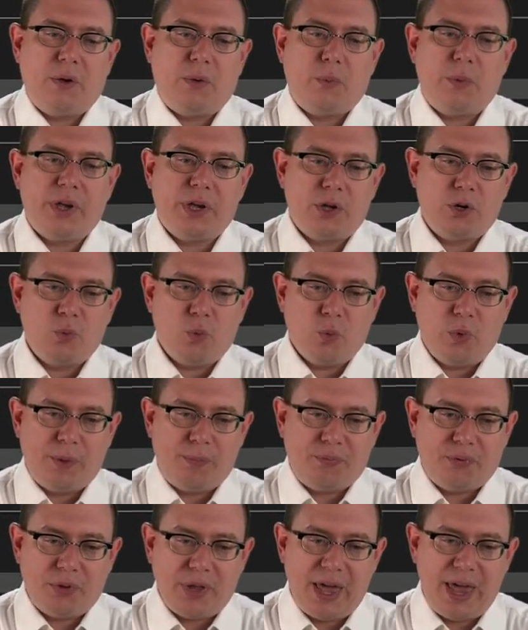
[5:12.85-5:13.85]
we could
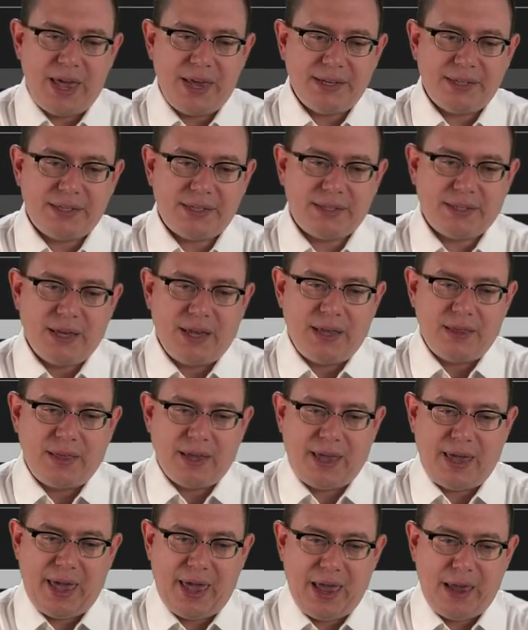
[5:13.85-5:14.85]
replace the
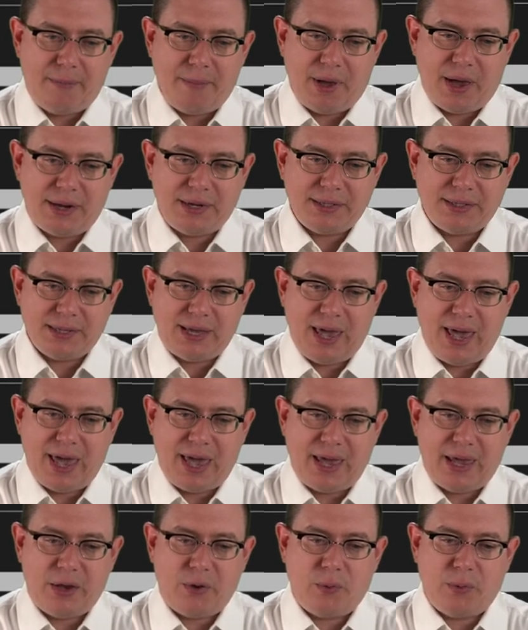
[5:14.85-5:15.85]
k minus
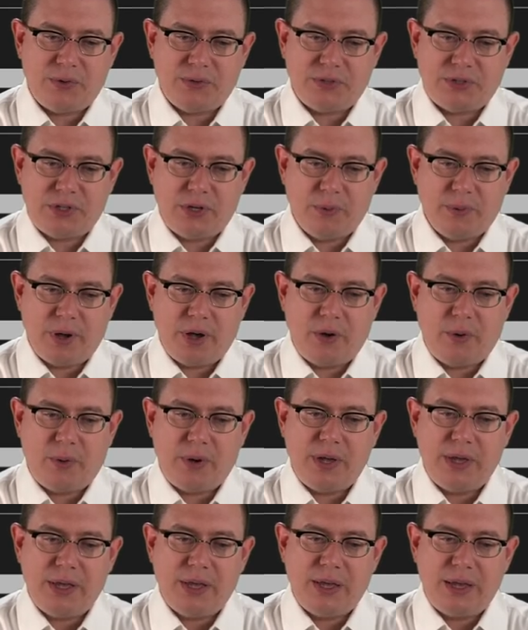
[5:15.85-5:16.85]
k with
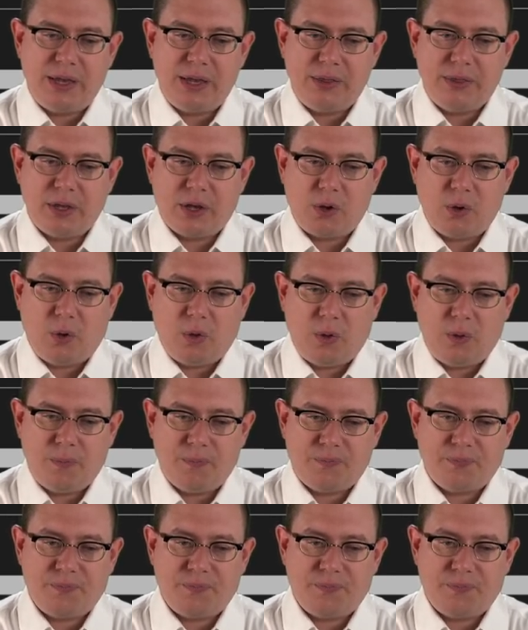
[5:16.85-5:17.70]
0 in the goal.